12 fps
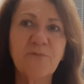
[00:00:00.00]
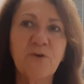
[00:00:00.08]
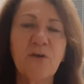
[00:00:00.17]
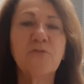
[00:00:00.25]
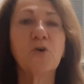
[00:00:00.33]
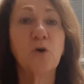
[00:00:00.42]
for
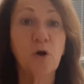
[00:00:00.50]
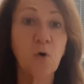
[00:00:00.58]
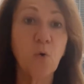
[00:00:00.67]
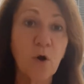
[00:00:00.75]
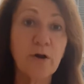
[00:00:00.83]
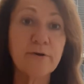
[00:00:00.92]
if you're a
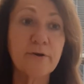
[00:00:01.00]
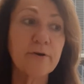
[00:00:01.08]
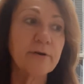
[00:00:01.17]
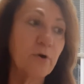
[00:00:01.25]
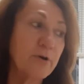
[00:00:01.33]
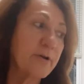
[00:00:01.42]
hoarder
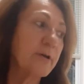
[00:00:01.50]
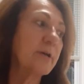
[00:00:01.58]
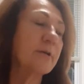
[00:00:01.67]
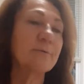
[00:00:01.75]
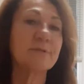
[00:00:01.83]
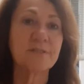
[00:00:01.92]
and all you're going to
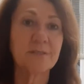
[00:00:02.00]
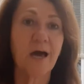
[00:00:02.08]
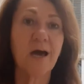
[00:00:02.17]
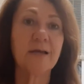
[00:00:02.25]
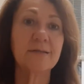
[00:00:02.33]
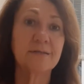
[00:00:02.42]
do is
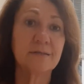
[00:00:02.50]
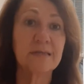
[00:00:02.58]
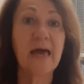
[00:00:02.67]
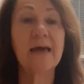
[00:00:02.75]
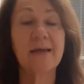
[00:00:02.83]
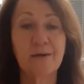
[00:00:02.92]
stock, and
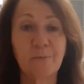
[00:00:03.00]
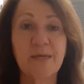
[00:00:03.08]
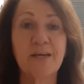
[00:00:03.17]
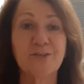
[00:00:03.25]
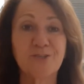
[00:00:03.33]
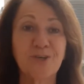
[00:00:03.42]
it'll be
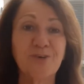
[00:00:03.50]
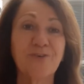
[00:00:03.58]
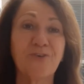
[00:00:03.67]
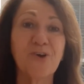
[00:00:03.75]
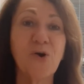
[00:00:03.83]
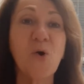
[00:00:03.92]
an excuse
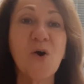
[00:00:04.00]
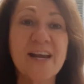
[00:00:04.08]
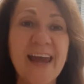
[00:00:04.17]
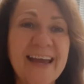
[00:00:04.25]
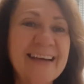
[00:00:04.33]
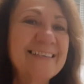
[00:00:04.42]
for your
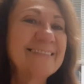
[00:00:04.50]
hoarding.